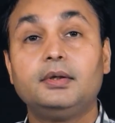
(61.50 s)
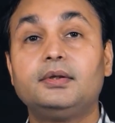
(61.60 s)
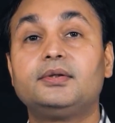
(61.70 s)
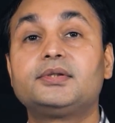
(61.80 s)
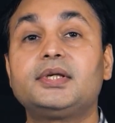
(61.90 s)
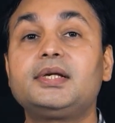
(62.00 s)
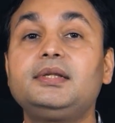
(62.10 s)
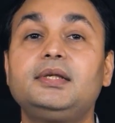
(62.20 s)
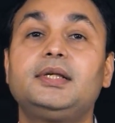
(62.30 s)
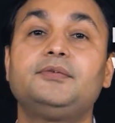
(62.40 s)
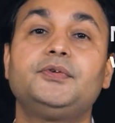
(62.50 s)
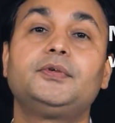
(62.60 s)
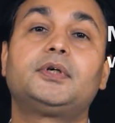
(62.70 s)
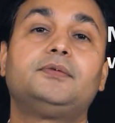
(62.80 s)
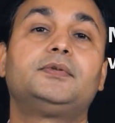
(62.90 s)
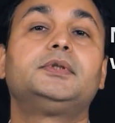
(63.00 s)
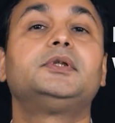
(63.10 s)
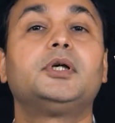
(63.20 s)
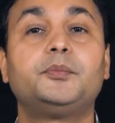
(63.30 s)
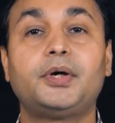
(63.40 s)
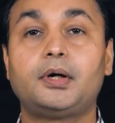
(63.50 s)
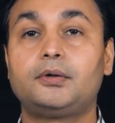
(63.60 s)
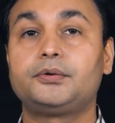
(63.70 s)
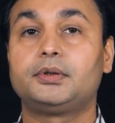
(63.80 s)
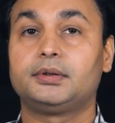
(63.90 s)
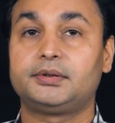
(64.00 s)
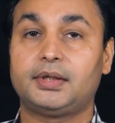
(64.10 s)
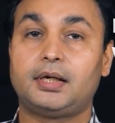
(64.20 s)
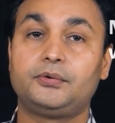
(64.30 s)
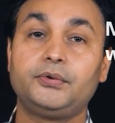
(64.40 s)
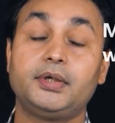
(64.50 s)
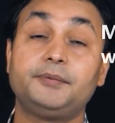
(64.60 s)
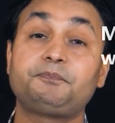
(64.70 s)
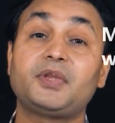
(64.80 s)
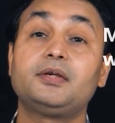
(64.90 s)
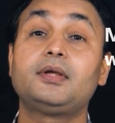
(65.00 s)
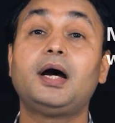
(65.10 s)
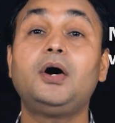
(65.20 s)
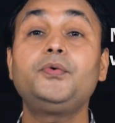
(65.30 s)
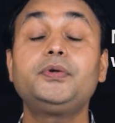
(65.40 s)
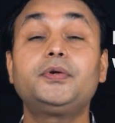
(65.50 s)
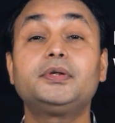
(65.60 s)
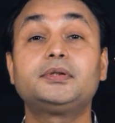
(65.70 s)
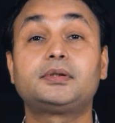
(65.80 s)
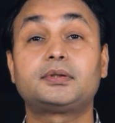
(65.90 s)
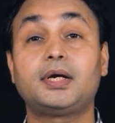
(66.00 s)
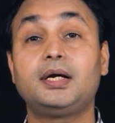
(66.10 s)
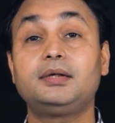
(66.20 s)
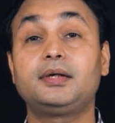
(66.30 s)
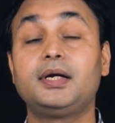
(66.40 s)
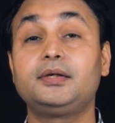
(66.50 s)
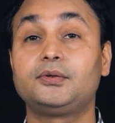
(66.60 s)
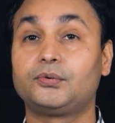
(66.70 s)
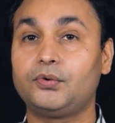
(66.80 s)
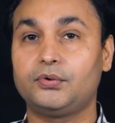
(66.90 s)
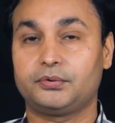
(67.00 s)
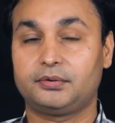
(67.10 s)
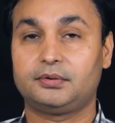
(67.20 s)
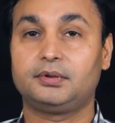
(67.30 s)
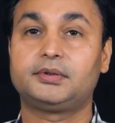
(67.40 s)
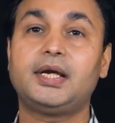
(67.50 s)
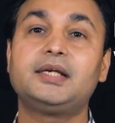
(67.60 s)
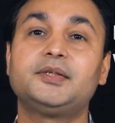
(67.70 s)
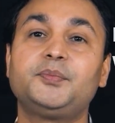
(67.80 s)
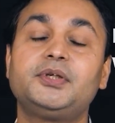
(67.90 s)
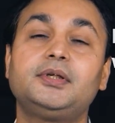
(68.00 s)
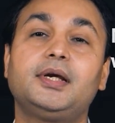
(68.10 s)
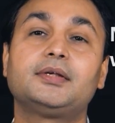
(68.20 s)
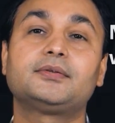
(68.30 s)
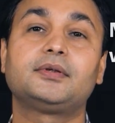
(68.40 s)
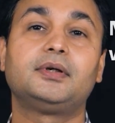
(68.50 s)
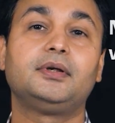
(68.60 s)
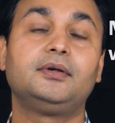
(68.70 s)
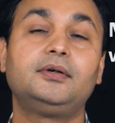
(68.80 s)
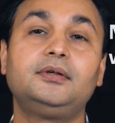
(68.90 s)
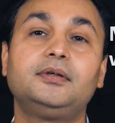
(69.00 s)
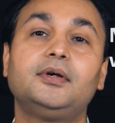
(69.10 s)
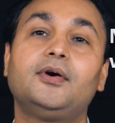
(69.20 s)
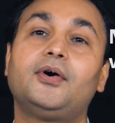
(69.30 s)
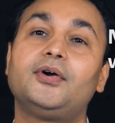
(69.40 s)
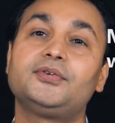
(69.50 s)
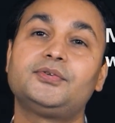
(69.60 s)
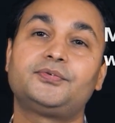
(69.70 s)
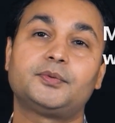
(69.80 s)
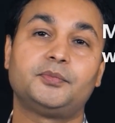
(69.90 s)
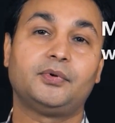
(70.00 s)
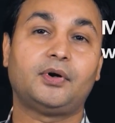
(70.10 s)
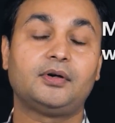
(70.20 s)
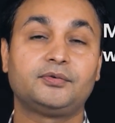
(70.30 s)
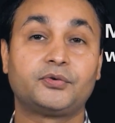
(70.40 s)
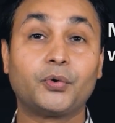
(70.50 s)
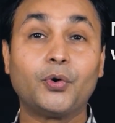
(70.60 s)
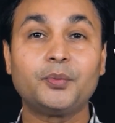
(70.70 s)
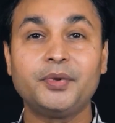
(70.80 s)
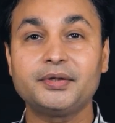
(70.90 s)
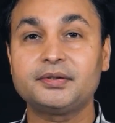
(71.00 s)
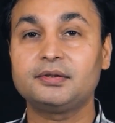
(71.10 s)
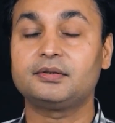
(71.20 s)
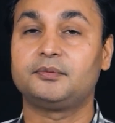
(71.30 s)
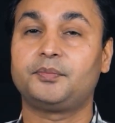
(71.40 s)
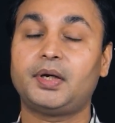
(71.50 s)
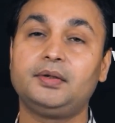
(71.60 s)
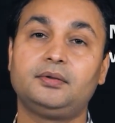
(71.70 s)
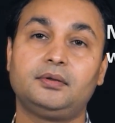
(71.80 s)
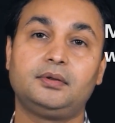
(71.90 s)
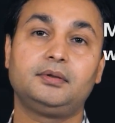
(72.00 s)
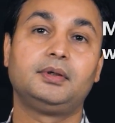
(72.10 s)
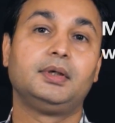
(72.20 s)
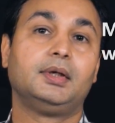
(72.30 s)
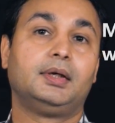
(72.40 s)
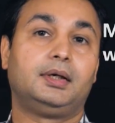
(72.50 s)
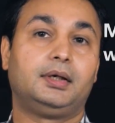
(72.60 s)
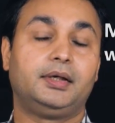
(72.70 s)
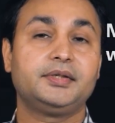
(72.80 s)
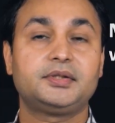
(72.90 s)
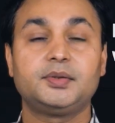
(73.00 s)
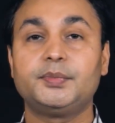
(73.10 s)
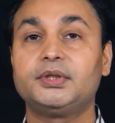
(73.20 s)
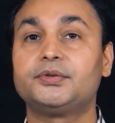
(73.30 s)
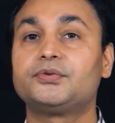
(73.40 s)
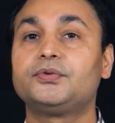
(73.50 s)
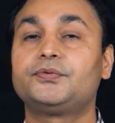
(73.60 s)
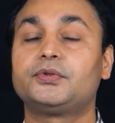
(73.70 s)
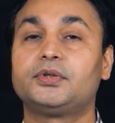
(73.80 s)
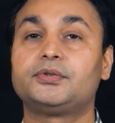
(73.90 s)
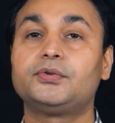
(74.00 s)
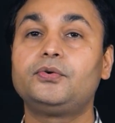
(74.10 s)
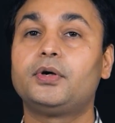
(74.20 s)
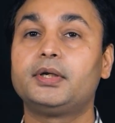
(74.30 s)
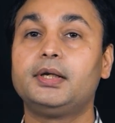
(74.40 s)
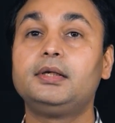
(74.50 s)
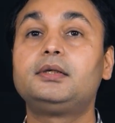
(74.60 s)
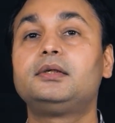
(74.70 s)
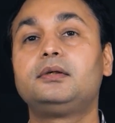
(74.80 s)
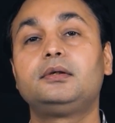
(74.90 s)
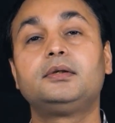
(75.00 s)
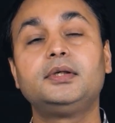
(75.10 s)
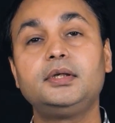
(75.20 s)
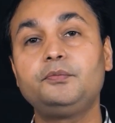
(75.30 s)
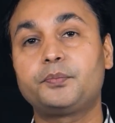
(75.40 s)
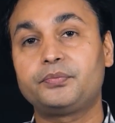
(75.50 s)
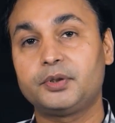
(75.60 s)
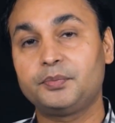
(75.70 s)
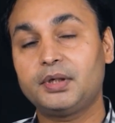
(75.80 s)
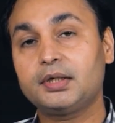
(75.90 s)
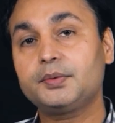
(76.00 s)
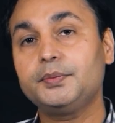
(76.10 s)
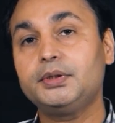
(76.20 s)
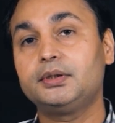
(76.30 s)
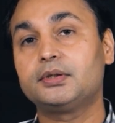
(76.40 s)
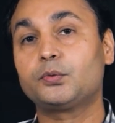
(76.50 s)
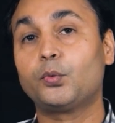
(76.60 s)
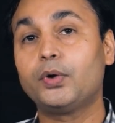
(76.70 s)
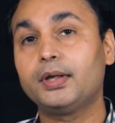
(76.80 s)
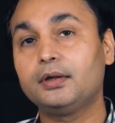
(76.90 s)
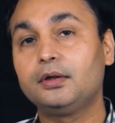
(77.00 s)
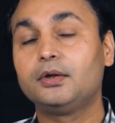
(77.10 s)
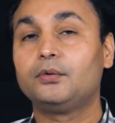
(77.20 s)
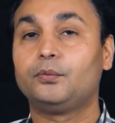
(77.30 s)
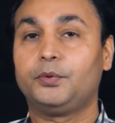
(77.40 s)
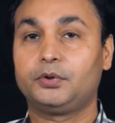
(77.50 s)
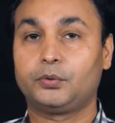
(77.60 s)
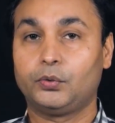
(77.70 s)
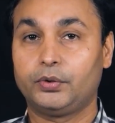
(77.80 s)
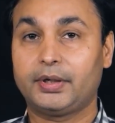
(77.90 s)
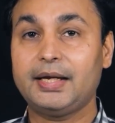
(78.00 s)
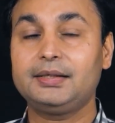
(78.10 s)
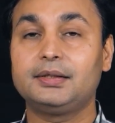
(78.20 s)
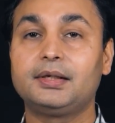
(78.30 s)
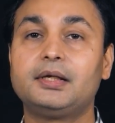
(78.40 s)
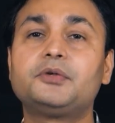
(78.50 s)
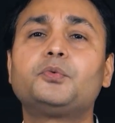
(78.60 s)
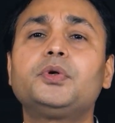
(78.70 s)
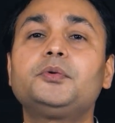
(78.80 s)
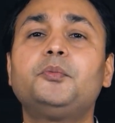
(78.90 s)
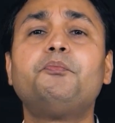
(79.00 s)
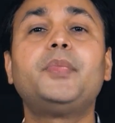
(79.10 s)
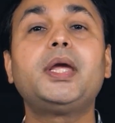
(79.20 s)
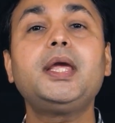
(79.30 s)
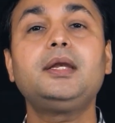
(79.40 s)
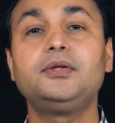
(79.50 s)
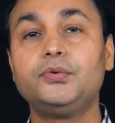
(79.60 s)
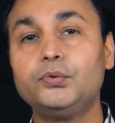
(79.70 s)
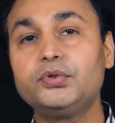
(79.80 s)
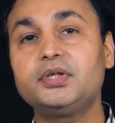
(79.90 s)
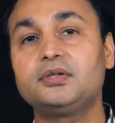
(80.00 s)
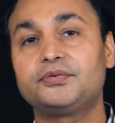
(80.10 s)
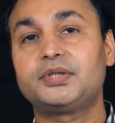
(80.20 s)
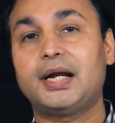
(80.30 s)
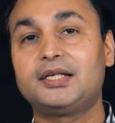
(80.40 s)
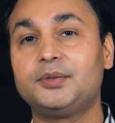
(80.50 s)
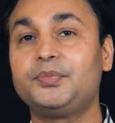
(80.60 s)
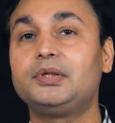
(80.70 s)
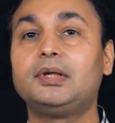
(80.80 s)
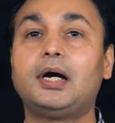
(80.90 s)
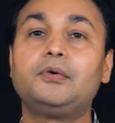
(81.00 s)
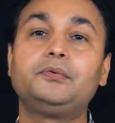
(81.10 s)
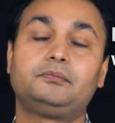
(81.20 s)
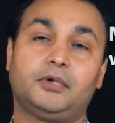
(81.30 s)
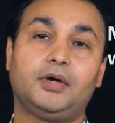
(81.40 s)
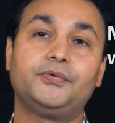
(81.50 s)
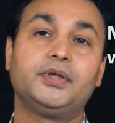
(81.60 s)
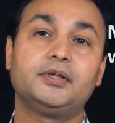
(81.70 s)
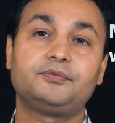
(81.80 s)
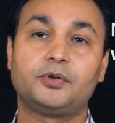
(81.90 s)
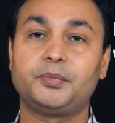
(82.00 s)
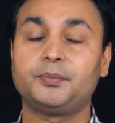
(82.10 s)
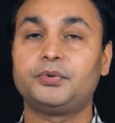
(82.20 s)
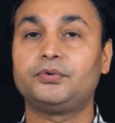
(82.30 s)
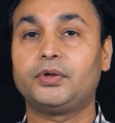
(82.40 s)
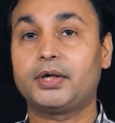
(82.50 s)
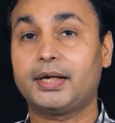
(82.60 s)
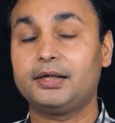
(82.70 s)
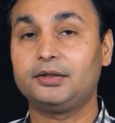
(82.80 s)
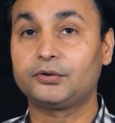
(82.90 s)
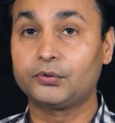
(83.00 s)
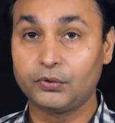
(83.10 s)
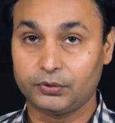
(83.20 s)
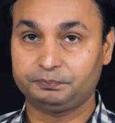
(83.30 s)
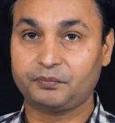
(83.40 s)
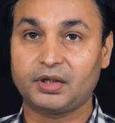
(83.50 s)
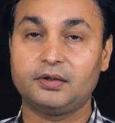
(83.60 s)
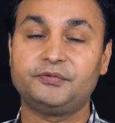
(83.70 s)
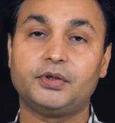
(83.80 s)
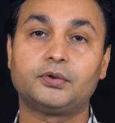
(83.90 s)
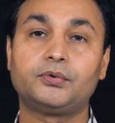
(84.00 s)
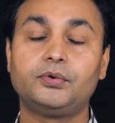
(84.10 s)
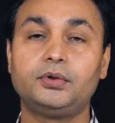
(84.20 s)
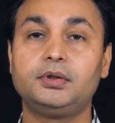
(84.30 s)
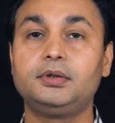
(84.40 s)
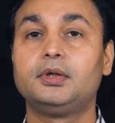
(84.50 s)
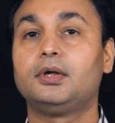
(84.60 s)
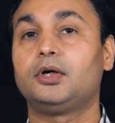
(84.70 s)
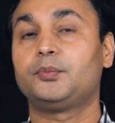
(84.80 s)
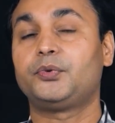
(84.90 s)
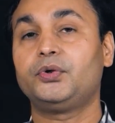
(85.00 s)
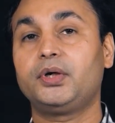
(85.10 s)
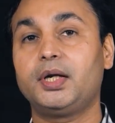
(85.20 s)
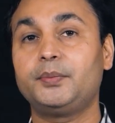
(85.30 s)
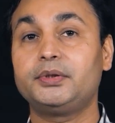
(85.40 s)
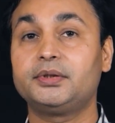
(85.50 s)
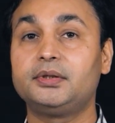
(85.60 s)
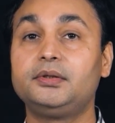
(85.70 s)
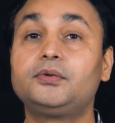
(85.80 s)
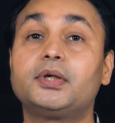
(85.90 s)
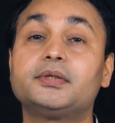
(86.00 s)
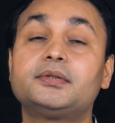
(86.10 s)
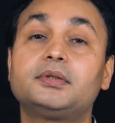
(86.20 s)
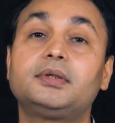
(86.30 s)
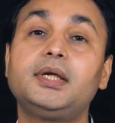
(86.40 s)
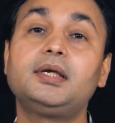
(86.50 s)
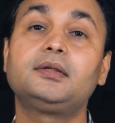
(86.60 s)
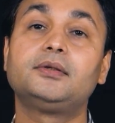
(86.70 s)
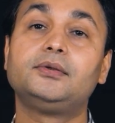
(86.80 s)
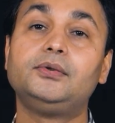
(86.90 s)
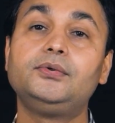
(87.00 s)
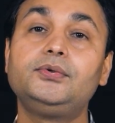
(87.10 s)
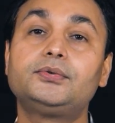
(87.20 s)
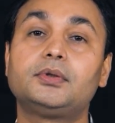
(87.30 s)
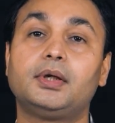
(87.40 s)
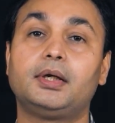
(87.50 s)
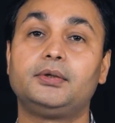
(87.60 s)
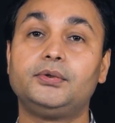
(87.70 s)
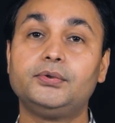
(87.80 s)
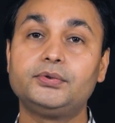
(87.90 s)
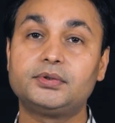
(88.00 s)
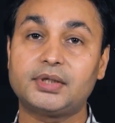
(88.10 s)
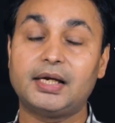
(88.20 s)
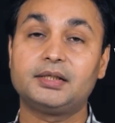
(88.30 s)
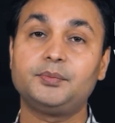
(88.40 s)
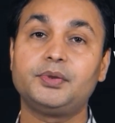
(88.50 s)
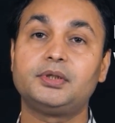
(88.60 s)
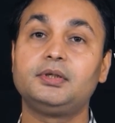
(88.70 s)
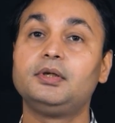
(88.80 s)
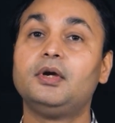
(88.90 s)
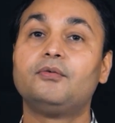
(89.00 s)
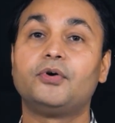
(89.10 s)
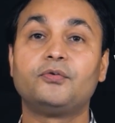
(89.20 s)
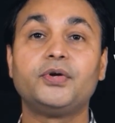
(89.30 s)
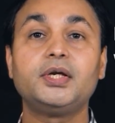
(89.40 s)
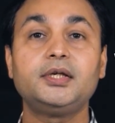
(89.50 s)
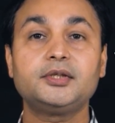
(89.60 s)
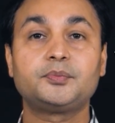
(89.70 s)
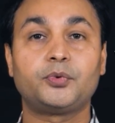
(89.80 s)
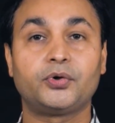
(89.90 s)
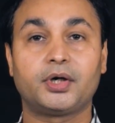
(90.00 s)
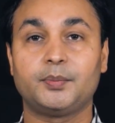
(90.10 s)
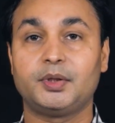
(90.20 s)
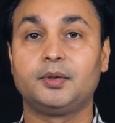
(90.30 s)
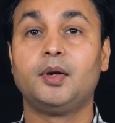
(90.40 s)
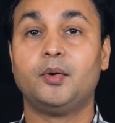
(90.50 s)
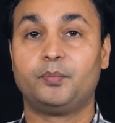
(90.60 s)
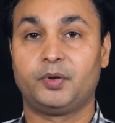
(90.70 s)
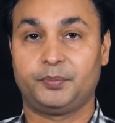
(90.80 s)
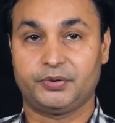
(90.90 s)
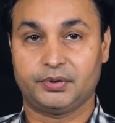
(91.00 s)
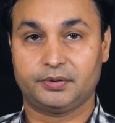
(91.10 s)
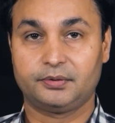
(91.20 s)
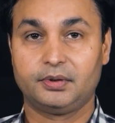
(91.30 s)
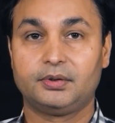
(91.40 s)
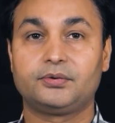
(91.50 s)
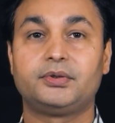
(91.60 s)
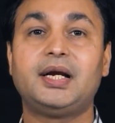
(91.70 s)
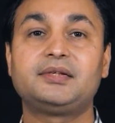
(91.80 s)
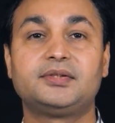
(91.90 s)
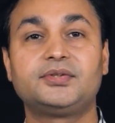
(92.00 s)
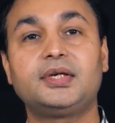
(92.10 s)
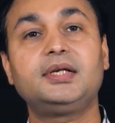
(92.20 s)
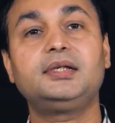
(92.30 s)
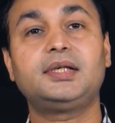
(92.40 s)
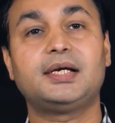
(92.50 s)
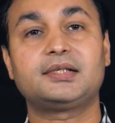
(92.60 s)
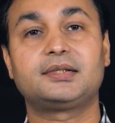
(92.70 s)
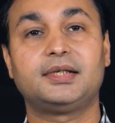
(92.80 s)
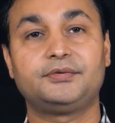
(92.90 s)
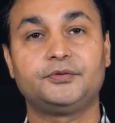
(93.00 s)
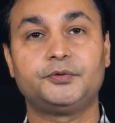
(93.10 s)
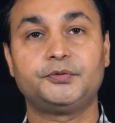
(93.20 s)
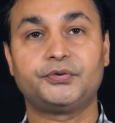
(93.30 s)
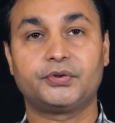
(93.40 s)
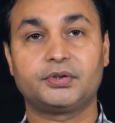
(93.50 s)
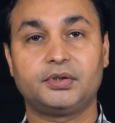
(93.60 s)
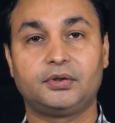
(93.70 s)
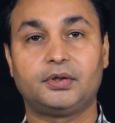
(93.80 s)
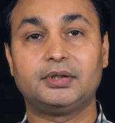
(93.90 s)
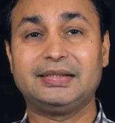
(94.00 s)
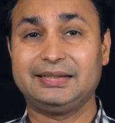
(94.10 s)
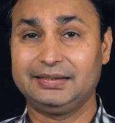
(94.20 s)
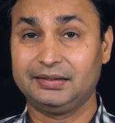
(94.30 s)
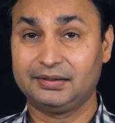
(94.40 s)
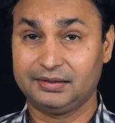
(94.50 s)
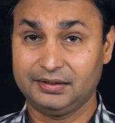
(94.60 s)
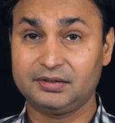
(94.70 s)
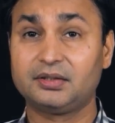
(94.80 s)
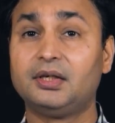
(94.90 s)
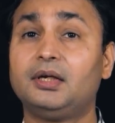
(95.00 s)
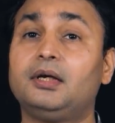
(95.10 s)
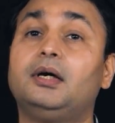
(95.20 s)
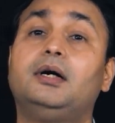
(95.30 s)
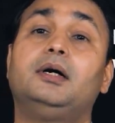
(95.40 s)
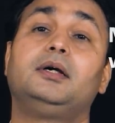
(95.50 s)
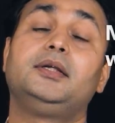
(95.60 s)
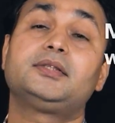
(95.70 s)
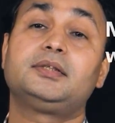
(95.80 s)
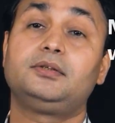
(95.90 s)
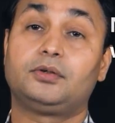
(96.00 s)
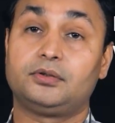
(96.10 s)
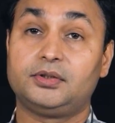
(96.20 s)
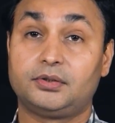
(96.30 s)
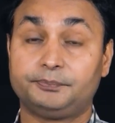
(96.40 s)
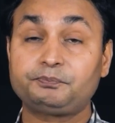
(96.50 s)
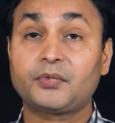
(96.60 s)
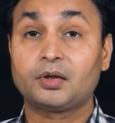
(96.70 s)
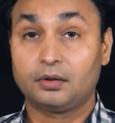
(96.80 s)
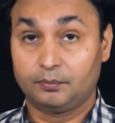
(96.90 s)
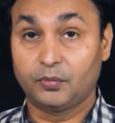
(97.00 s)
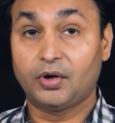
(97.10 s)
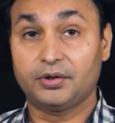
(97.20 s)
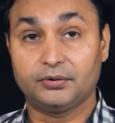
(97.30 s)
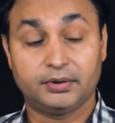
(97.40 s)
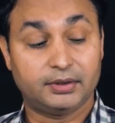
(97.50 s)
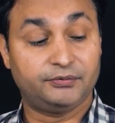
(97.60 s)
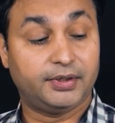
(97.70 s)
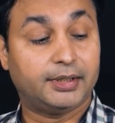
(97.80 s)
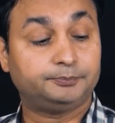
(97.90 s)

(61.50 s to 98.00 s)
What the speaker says: The second thing that we will cover about today is how we can start writing codes. ChatGPT has learned also from a lot of code bases in Python, HTML, and so forth and so on, and it really remarkably does well with code writing, and it's one of the main uses of ChatGPT nowadays for people who are writing code. And if you're a coder or a programmer, then you can take the use ChatGPT for various programming purposes. So that's the second task that we'll be focusing on in this lesson or this module that we have.